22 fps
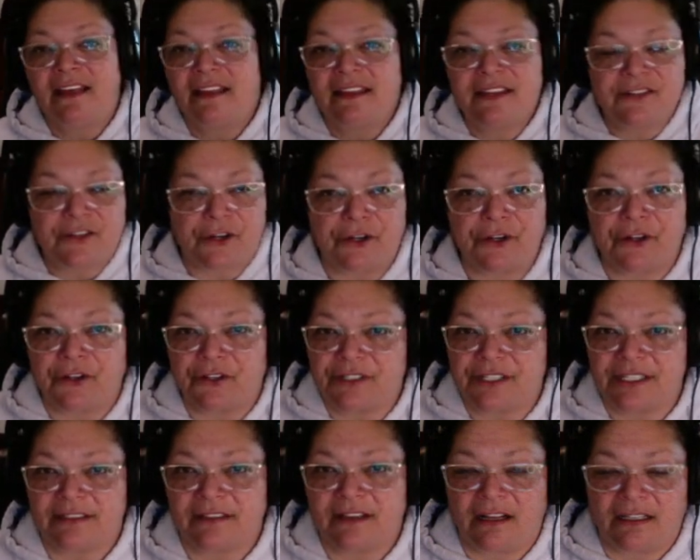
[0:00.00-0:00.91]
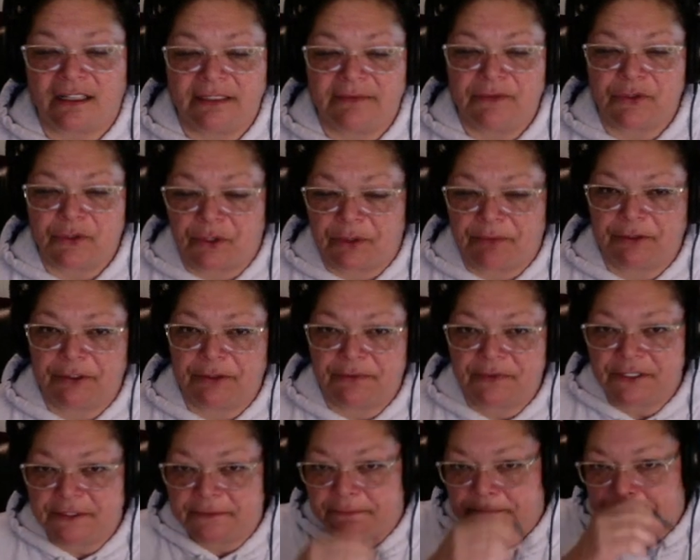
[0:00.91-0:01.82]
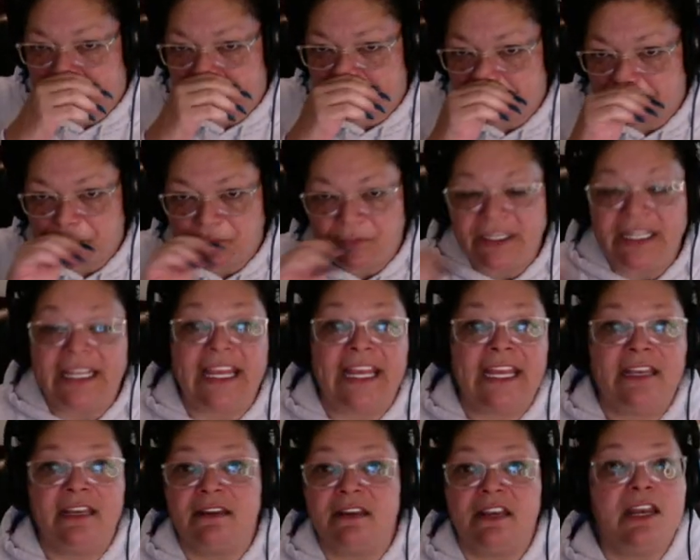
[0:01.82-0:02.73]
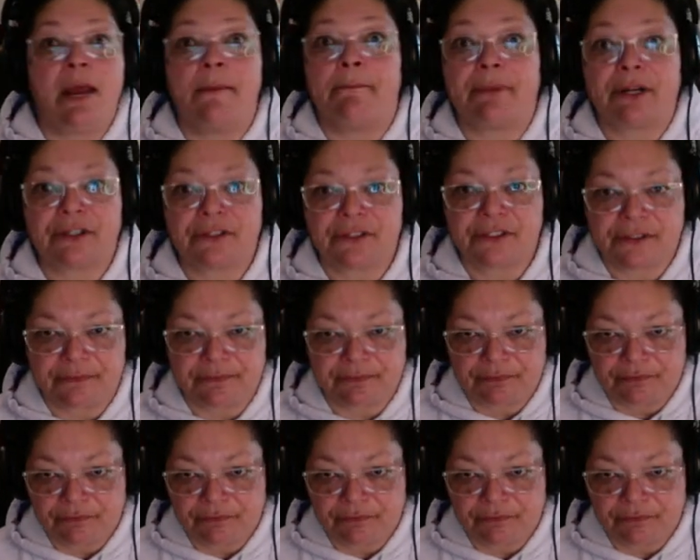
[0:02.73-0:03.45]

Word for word: This article called them dorm rooms in numbers.